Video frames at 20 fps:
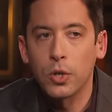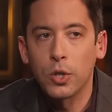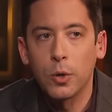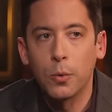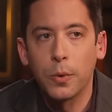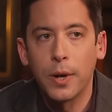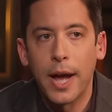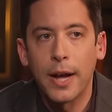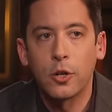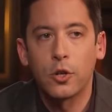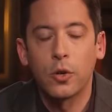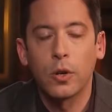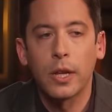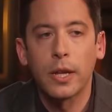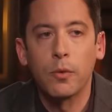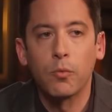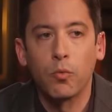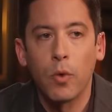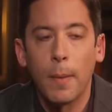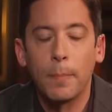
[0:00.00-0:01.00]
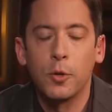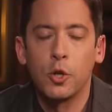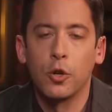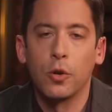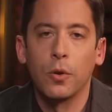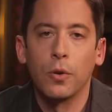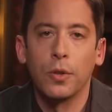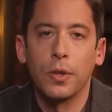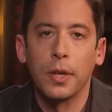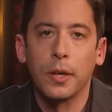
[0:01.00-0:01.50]
So it would actually
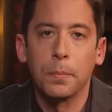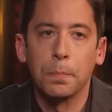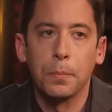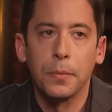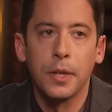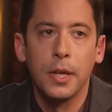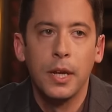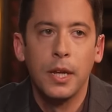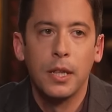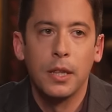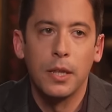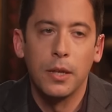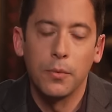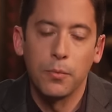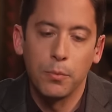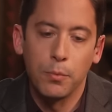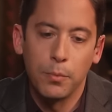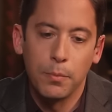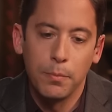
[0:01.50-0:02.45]
rupture the the